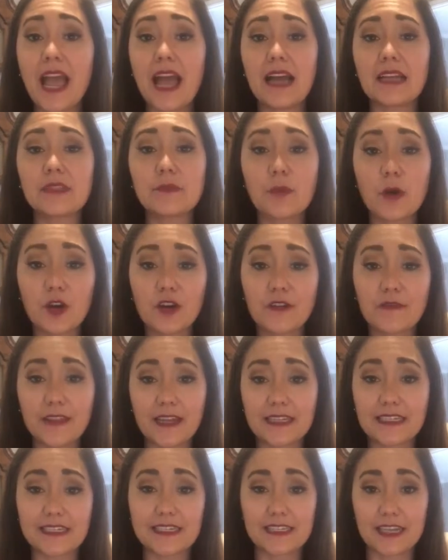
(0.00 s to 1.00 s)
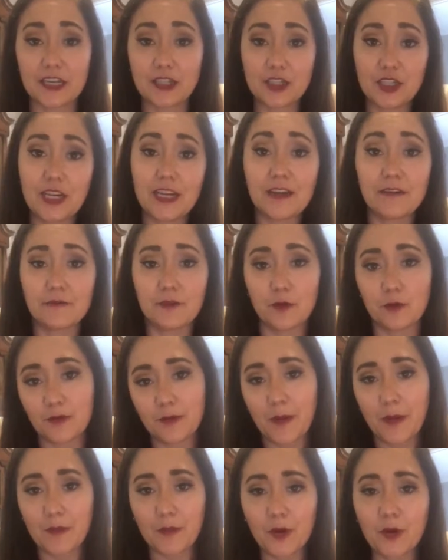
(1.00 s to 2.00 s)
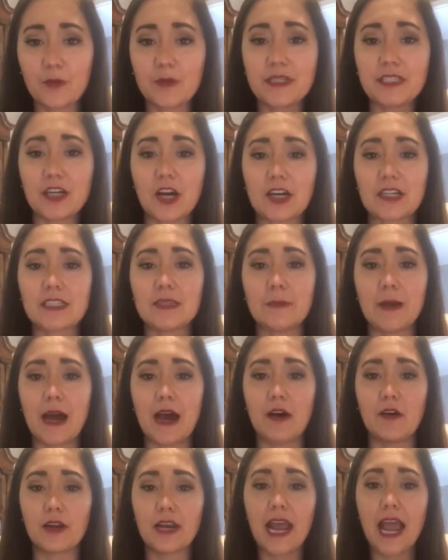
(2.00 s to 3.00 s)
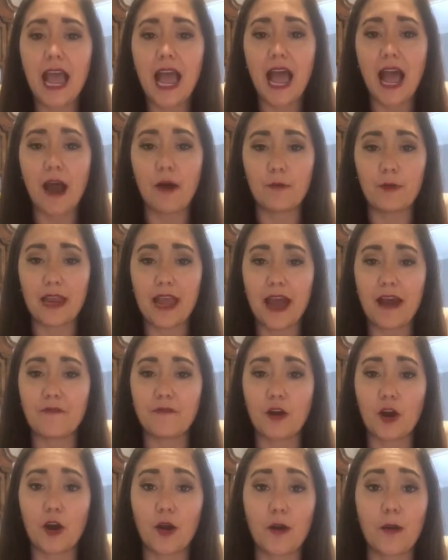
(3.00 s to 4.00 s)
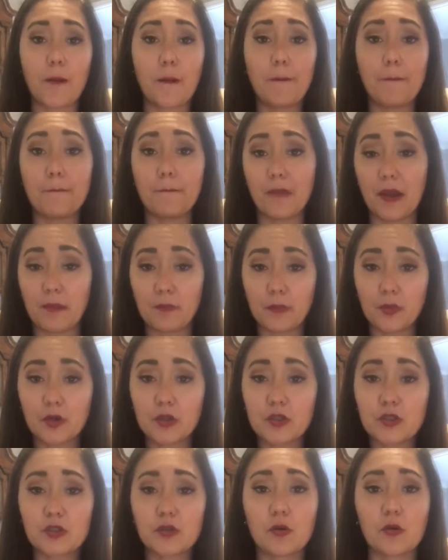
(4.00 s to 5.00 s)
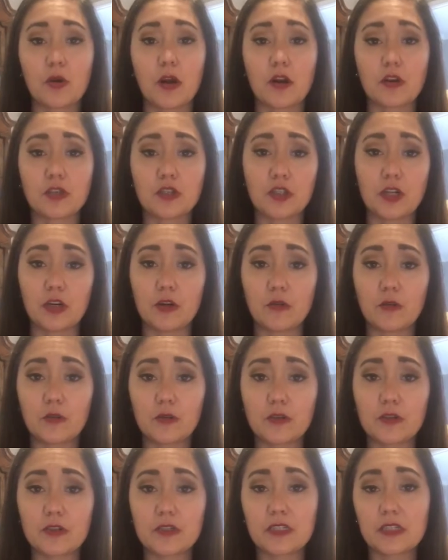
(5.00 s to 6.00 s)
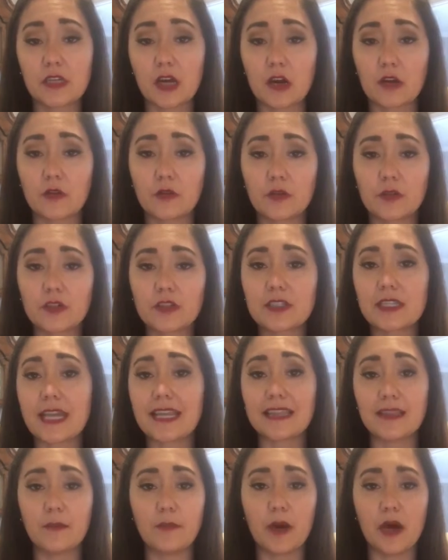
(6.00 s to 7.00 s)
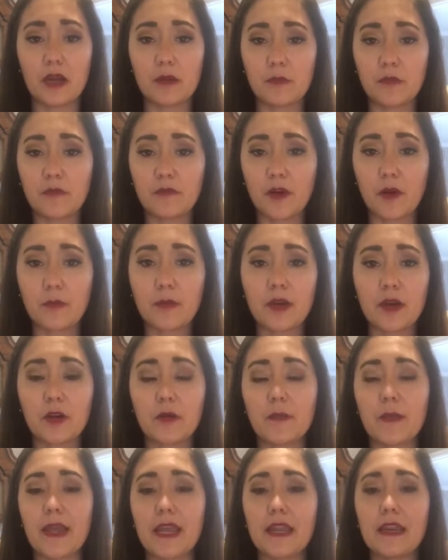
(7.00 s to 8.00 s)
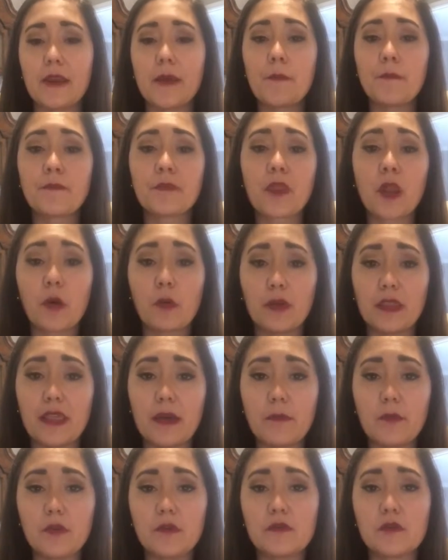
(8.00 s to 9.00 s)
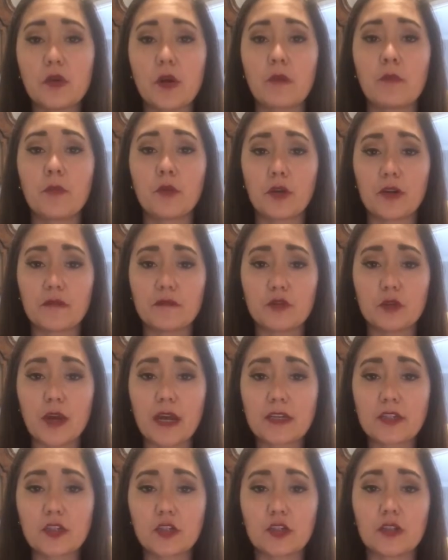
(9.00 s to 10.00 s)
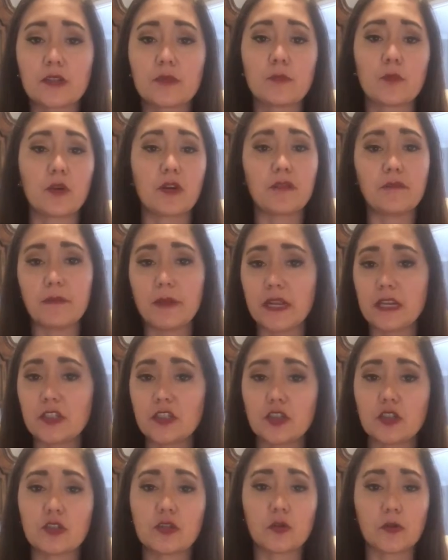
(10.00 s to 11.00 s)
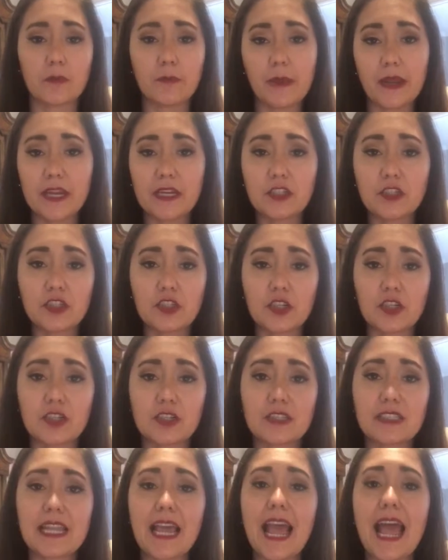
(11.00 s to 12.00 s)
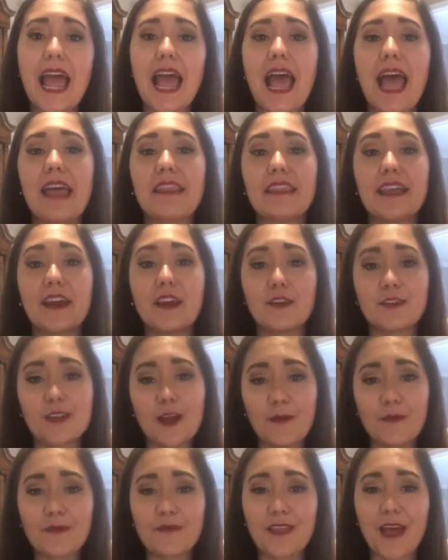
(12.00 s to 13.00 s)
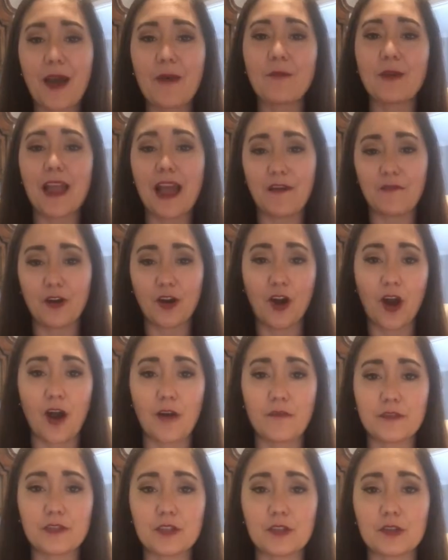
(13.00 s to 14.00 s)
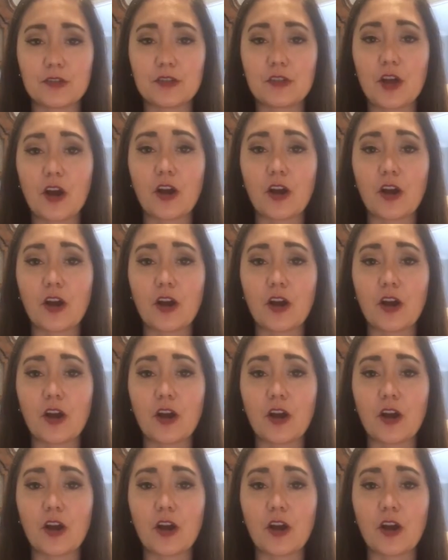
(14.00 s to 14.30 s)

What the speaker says: As part of that discussion, if you'll remember, we talked about how we have our members or our shareholders, stockholders at the bottom of our pyramid. We then move to our board of directors, board of managers, or managers, and then on top of that, we have our officers.